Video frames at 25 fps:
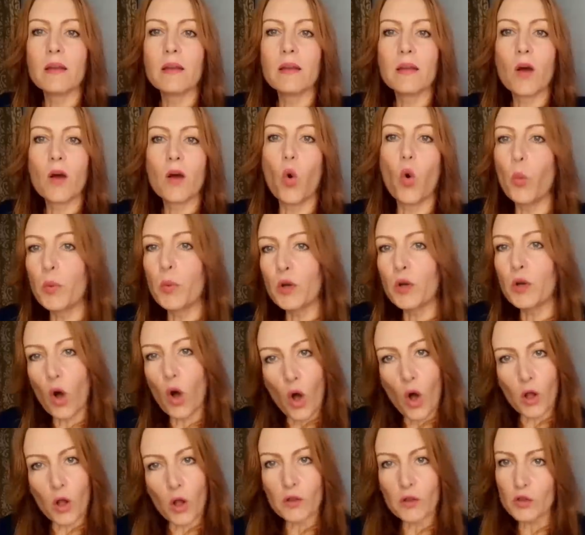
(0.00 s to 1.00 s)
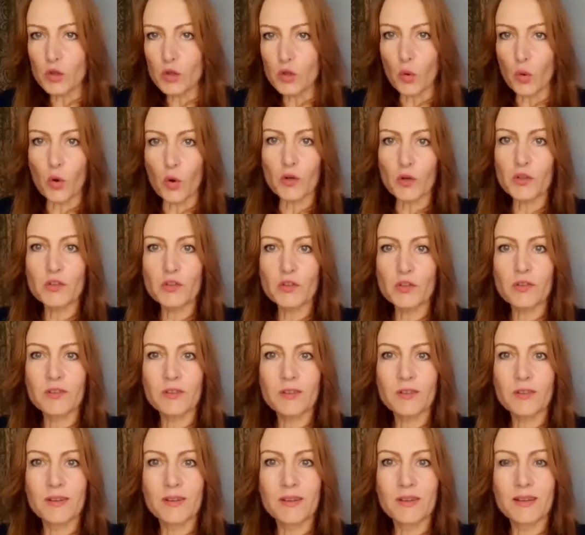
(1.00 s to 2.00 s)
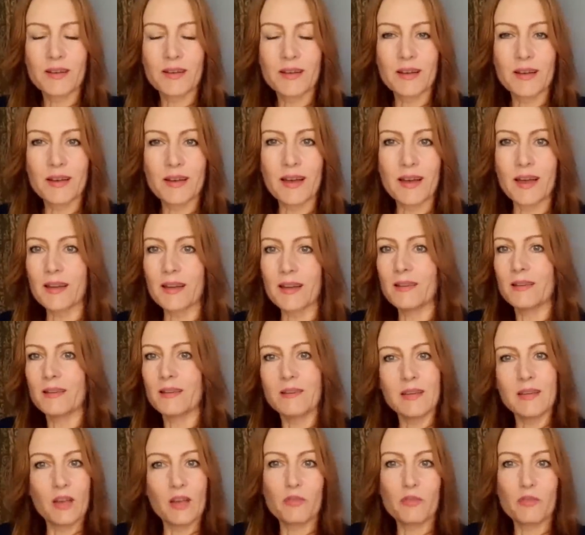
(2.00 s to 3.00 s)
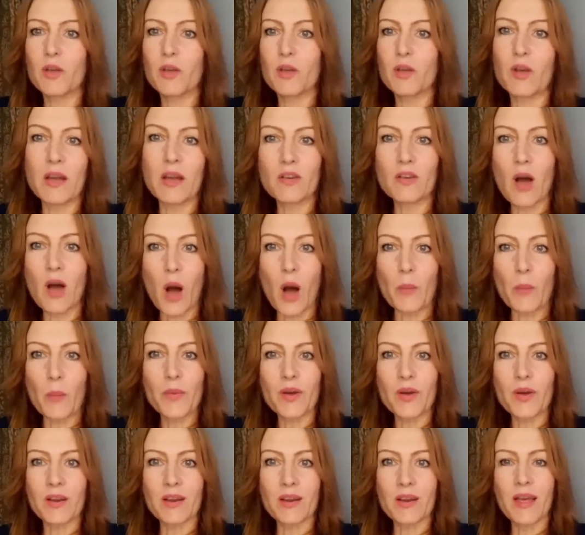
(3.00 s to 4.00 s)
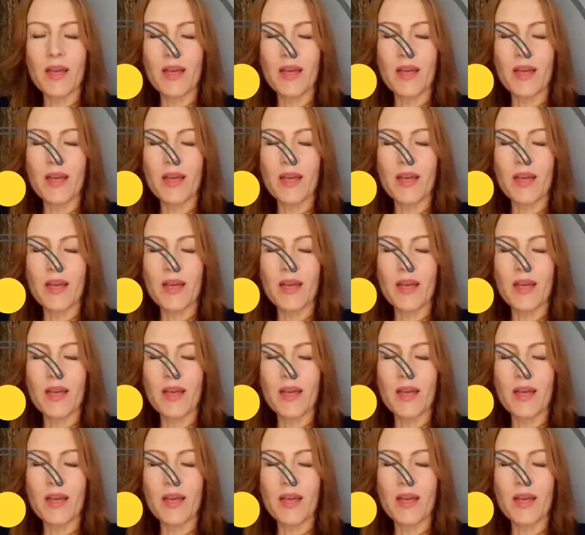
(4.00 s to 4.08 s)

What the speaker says: India opened all the doors and gave me a red carpet,